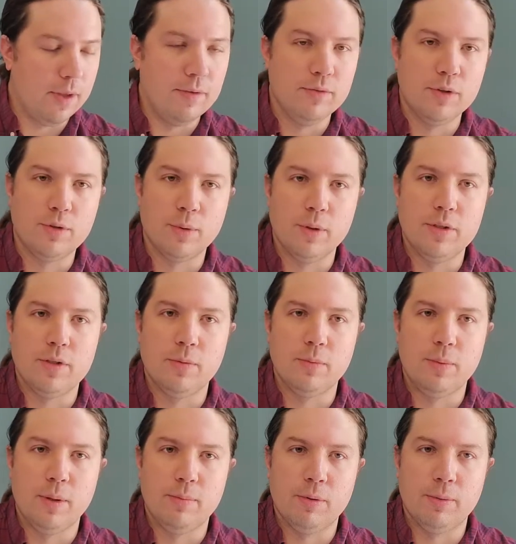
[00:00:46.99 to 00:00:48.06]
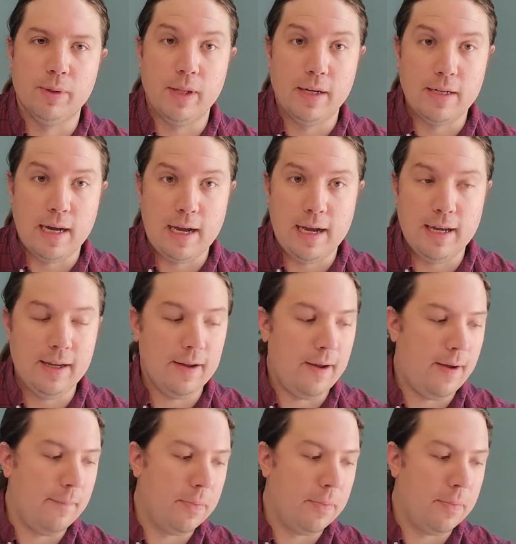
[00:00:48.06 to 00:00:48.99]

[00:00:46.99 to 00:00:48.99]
inventories and people when they die.